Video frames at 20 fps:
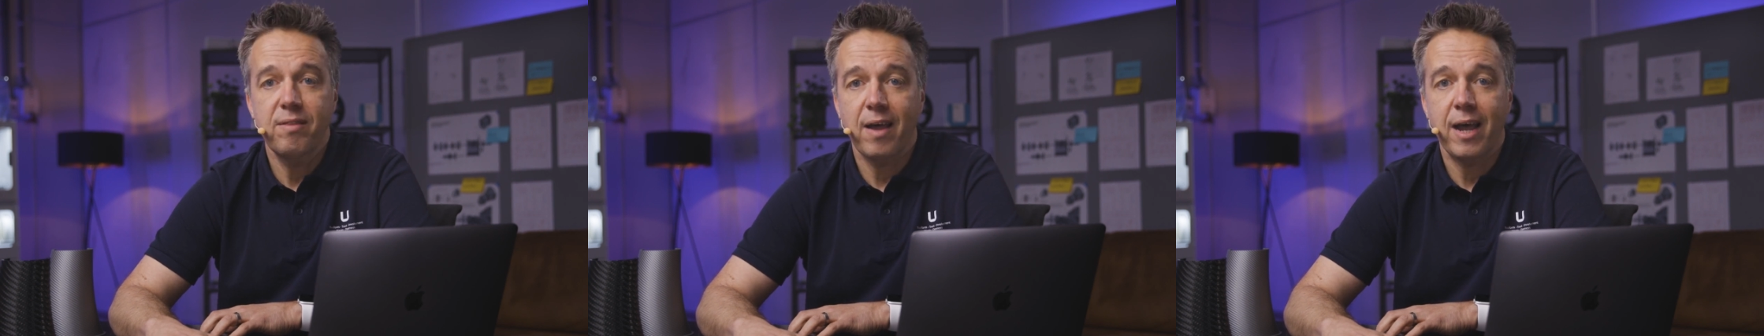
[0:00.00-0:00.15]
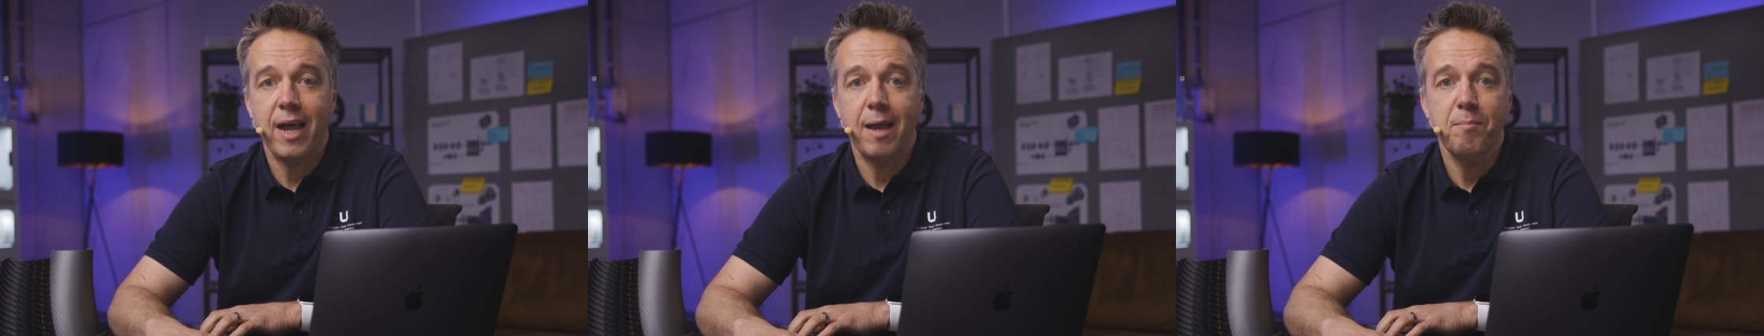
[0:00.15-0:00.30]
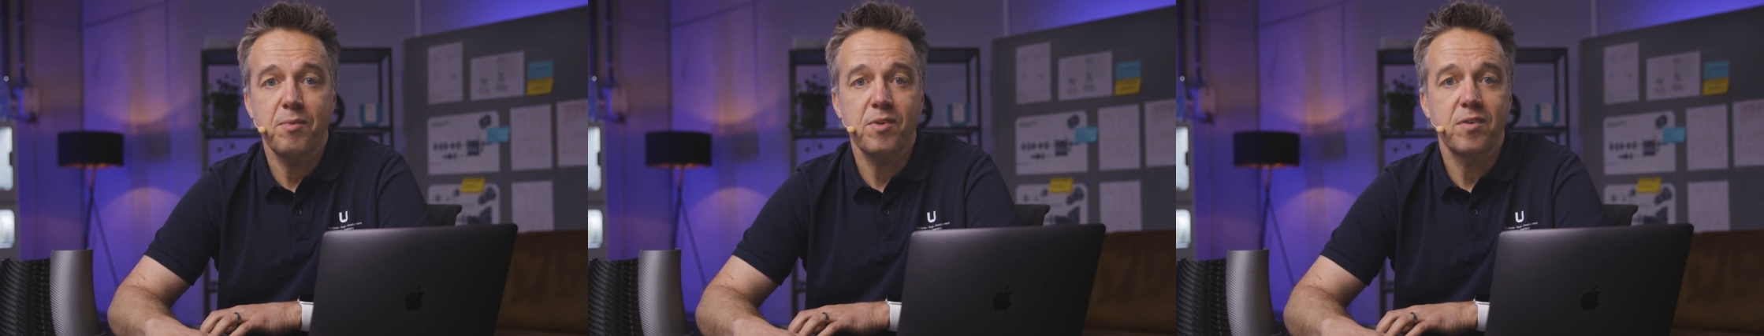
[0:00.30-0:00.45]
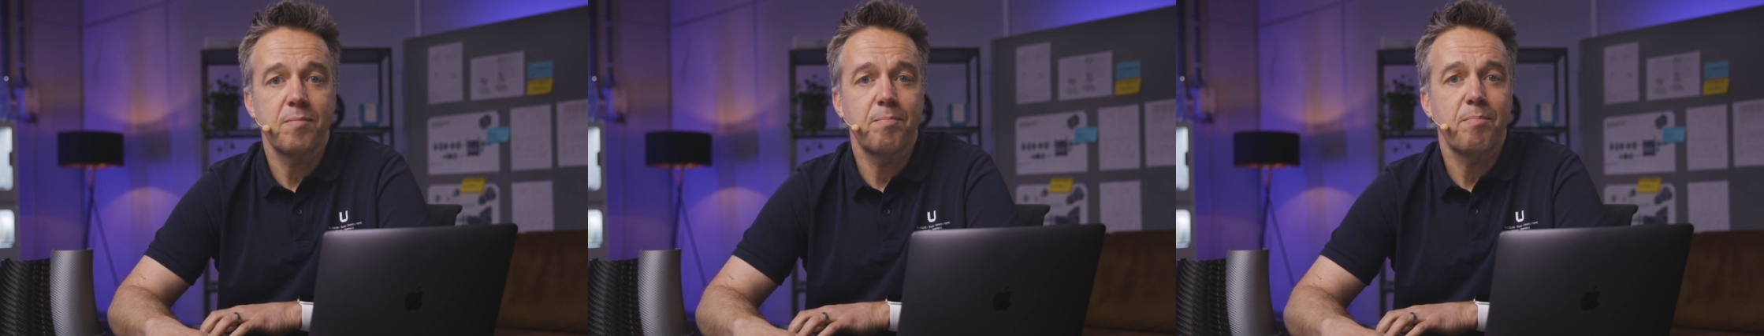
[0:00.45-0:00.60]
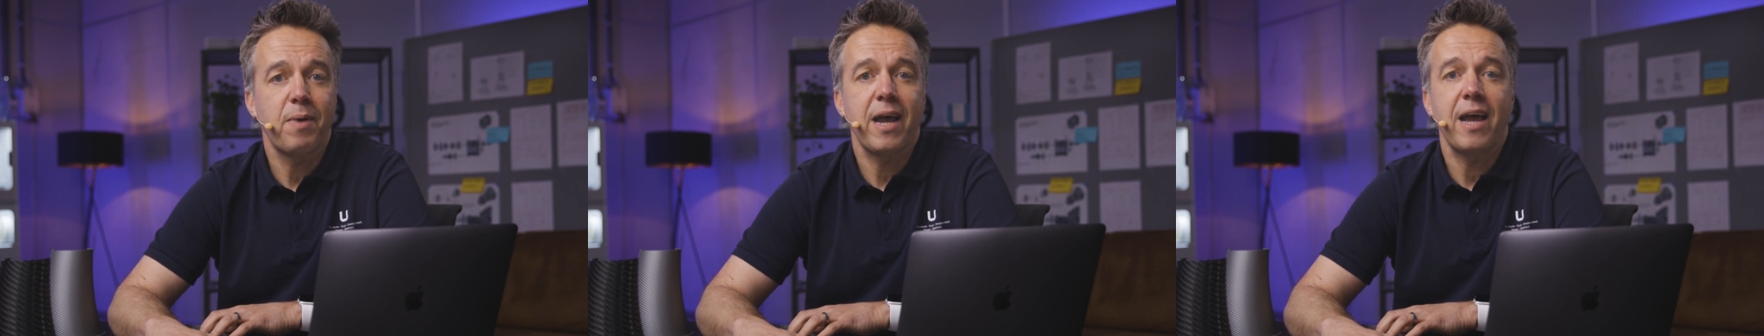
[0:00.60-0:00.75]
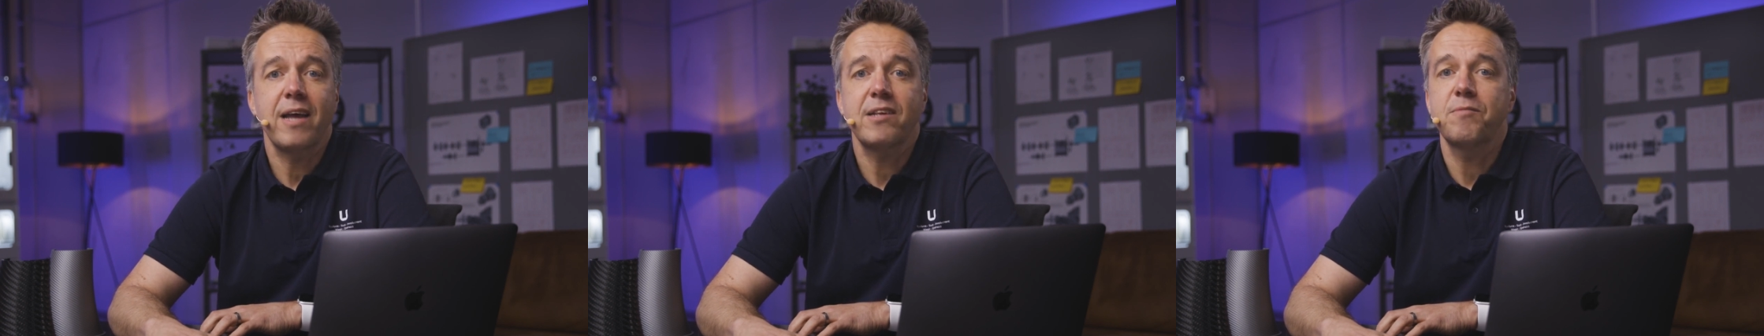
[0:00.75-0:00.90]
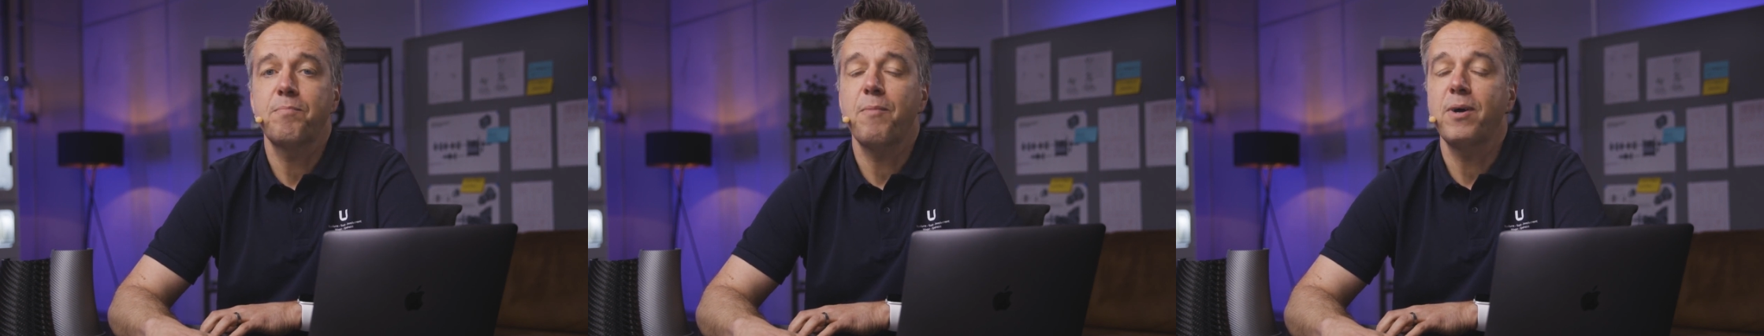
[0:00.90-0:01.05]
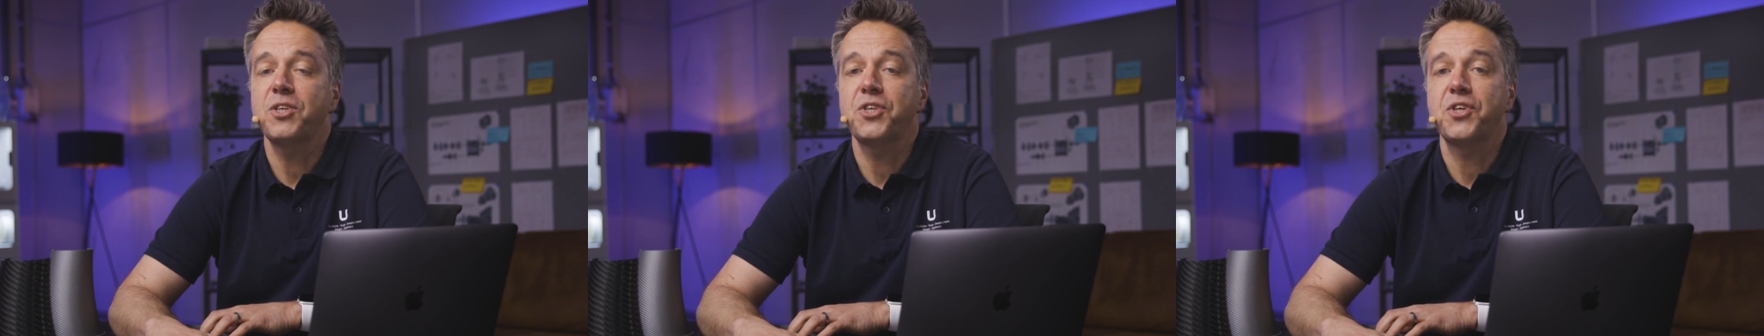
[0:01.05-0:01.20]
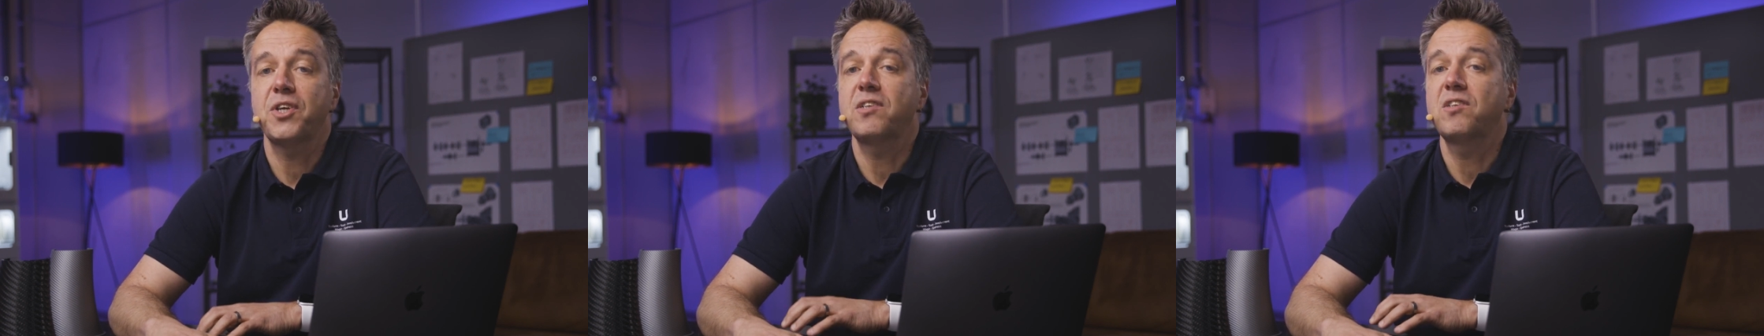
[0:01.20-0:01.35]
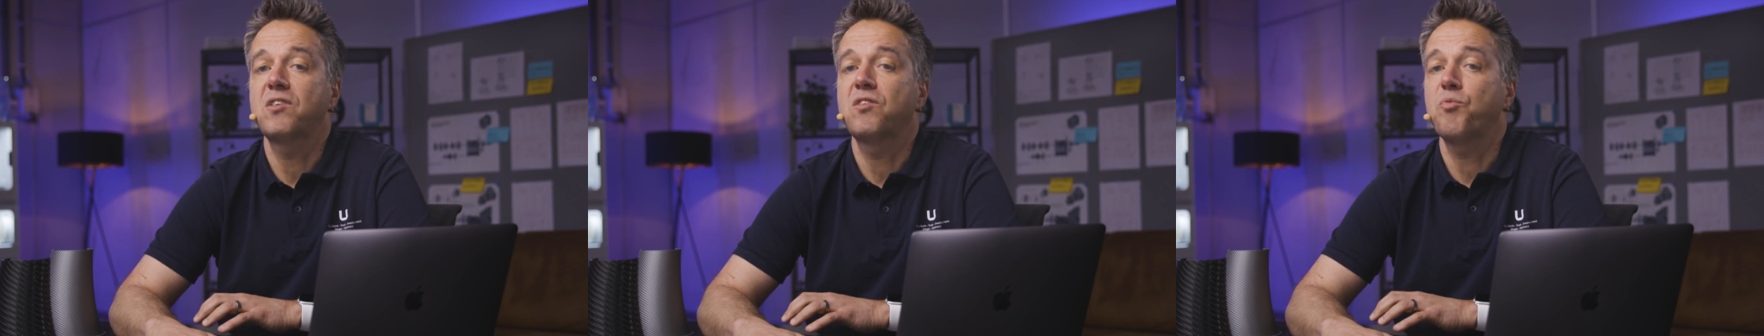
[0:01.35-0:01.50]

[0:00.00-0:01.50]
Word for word: times by as much as